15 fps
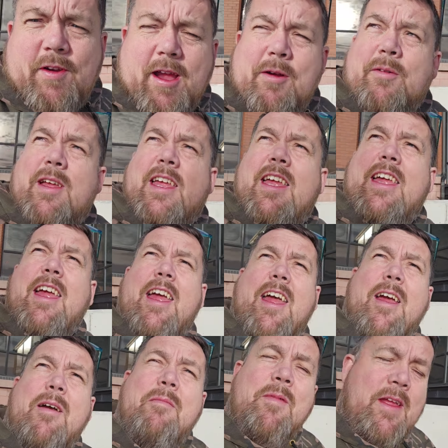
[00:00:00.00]
are out
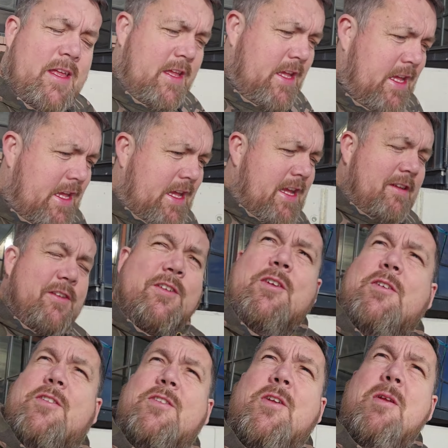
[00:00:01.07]
um, just
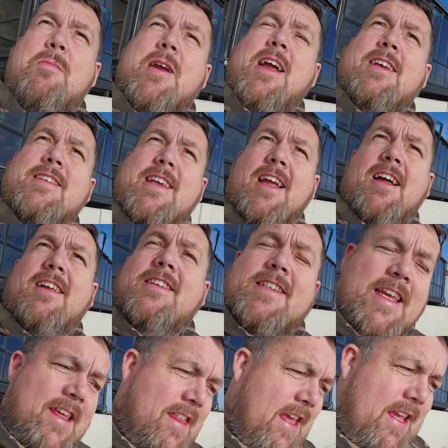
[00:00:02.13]
got sun in my eyes I can't
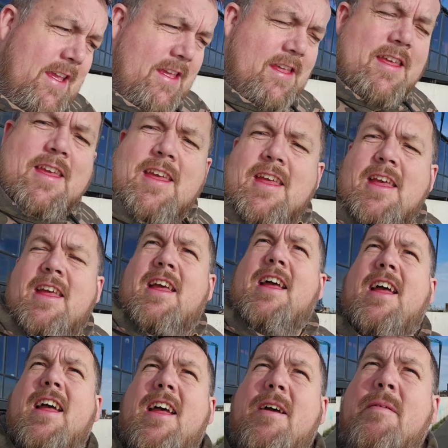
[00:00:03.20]
see I think
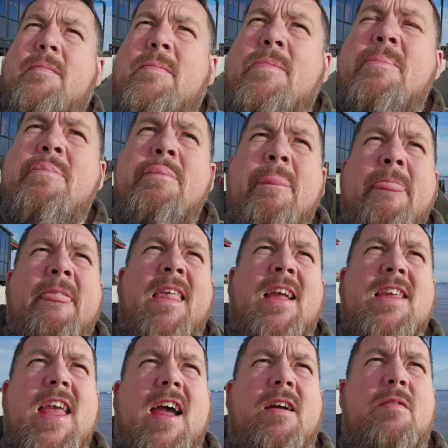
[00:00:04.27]
um,
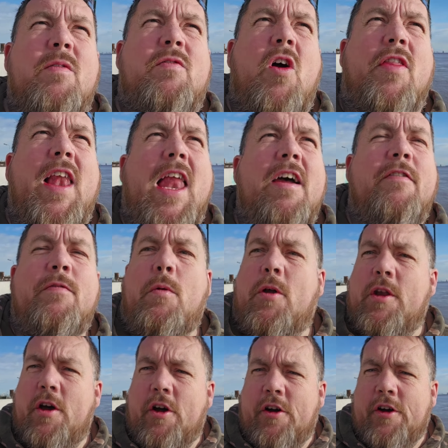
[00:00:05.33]
yeah we've got the left
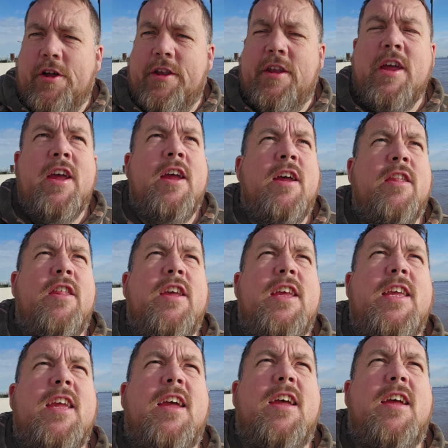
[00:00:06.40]
one on
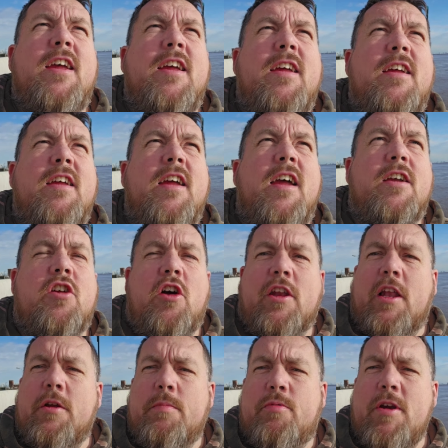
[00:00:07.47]
the uh, a cod
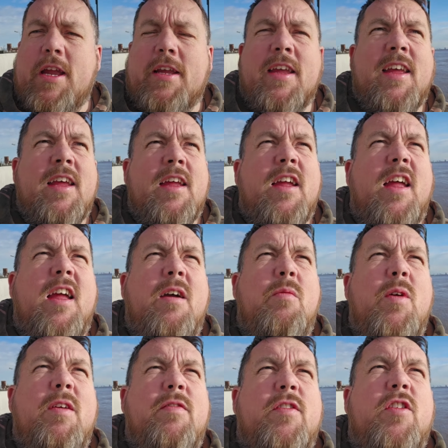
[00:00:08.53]
loop rig uh,
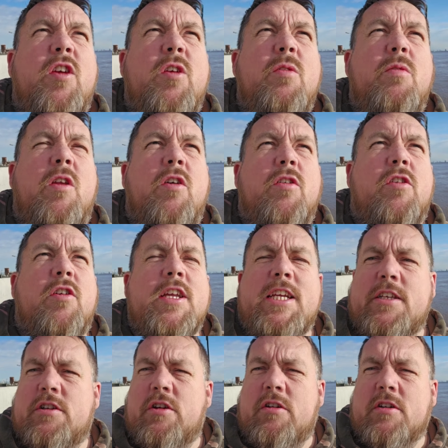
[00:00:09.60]
with two lug on
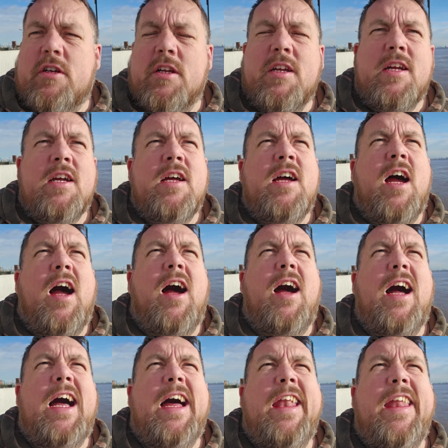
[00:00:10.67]
each hook
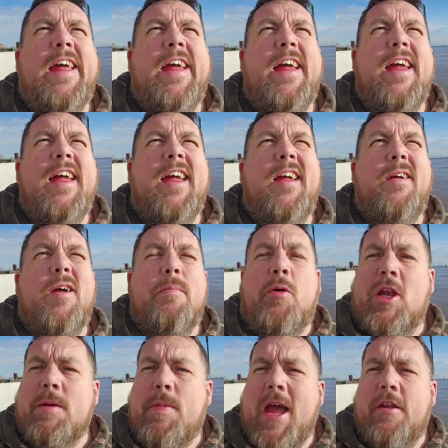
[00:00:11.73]
and uh, a
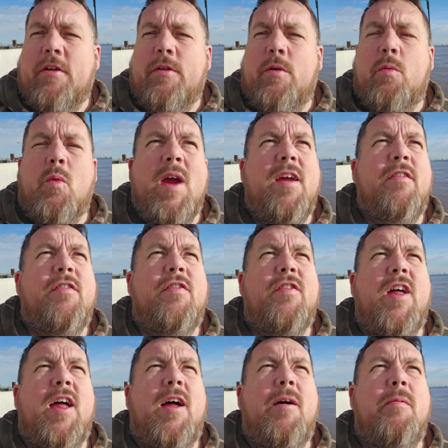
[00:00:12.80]
pulley panel with
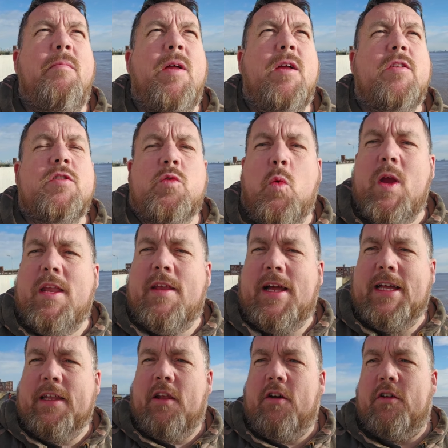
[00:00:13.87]
um, squid
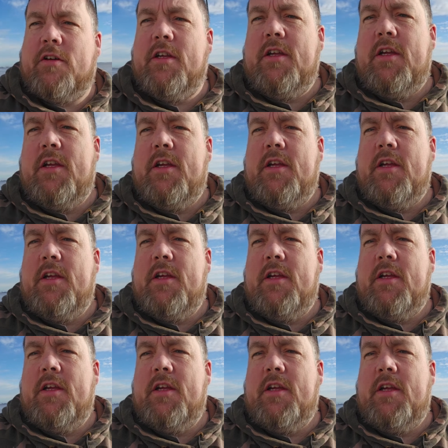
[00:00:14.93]
and lug.
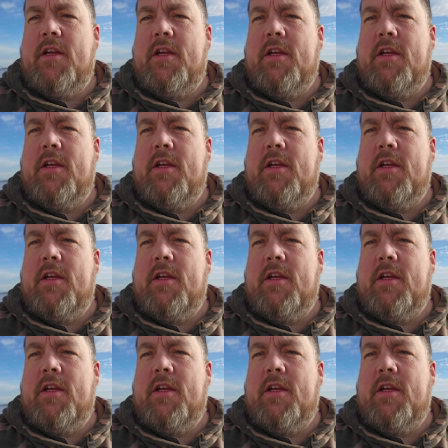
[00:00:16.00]
Um,